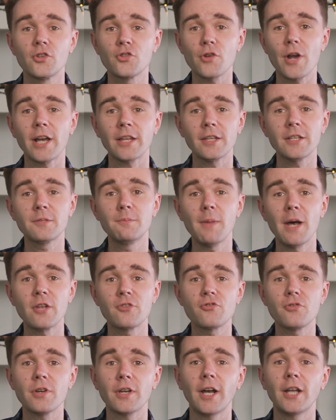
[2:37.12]
Track this
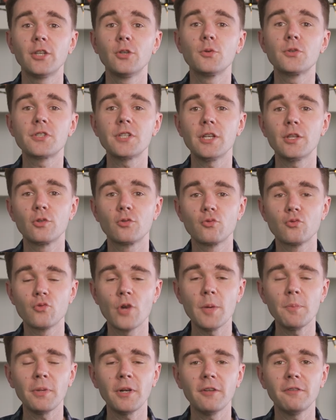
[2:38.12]
metric and you'll see the
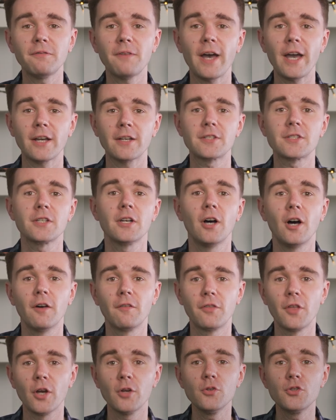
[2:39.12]
ripple effects
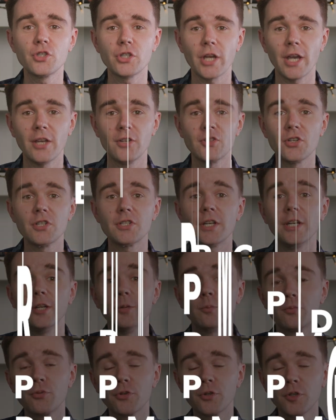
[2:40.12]
of those changes in
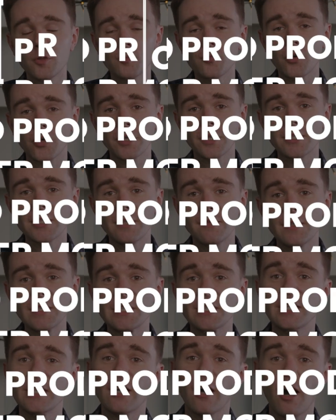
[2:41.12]
improved
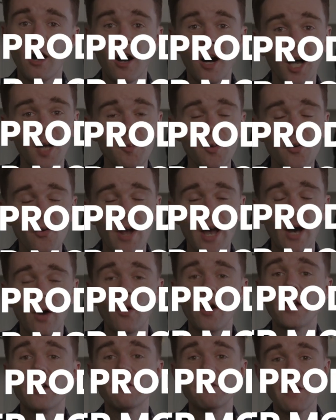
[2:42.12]
productivity, higher
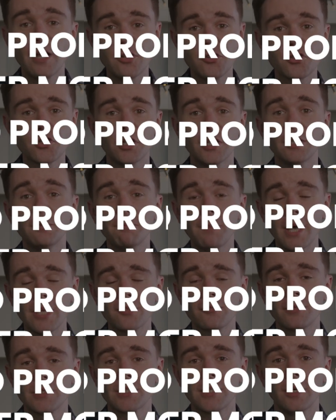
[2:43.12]
morale, and eventually
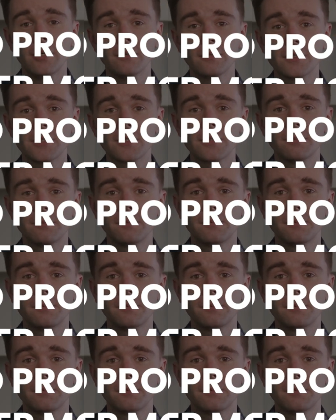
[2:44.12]
better results.